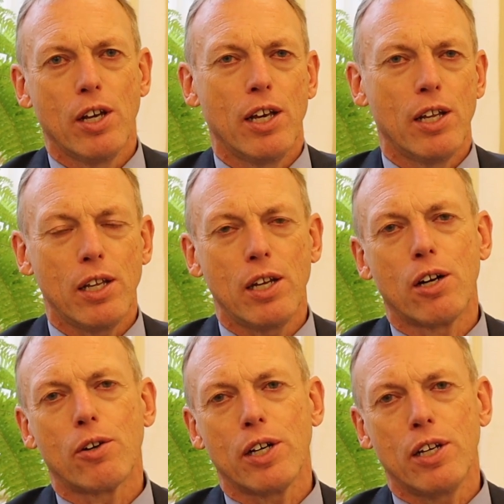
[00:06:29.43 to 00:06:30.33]
and in
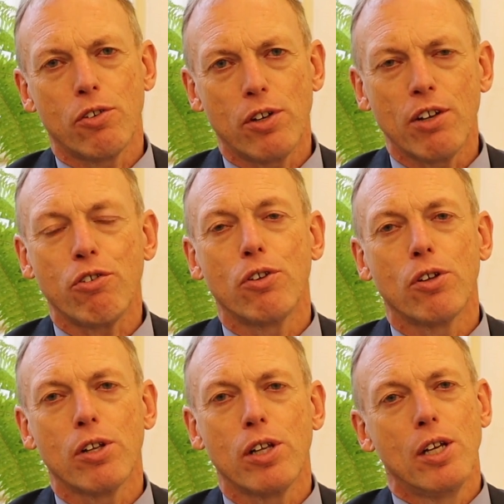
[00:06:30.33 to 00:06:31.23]
our
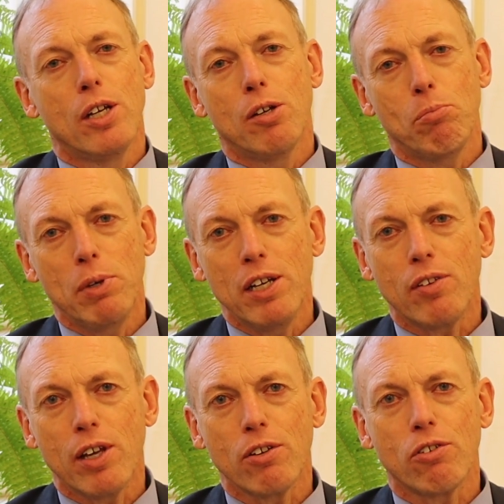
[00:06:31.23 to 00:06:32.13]
international
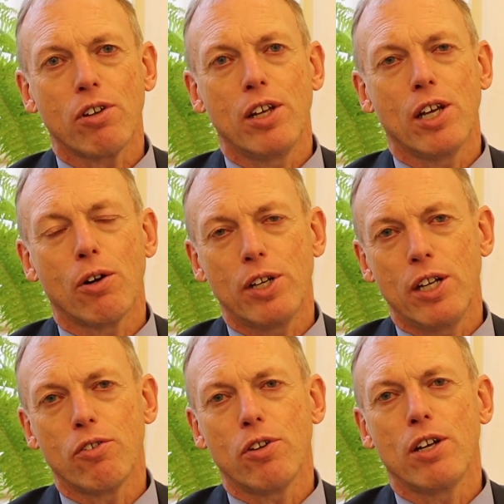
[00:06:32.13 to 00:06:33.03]
meetings and our
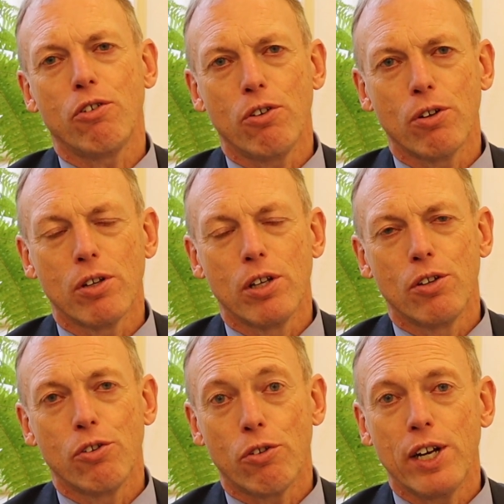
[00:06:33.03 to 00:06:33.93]
international
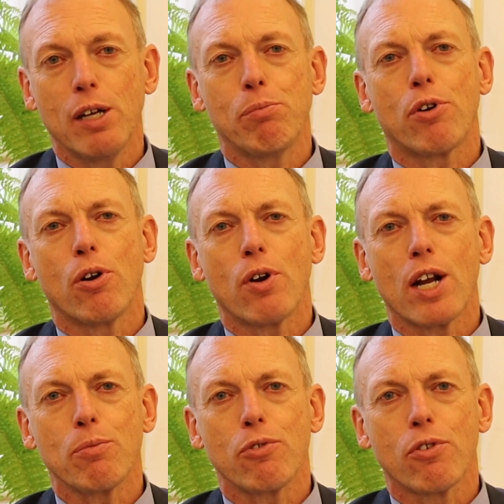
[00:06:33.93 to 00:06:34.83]
training
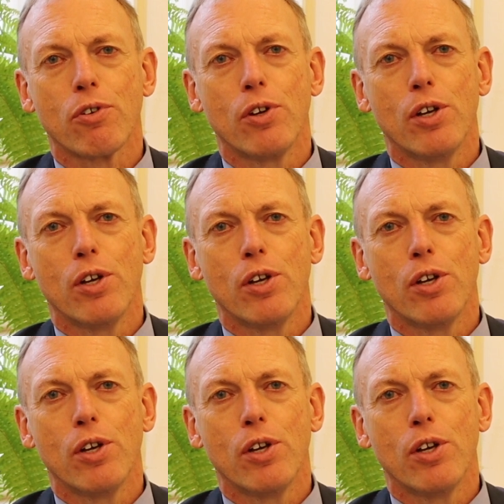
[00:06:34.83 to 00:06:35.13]
programs.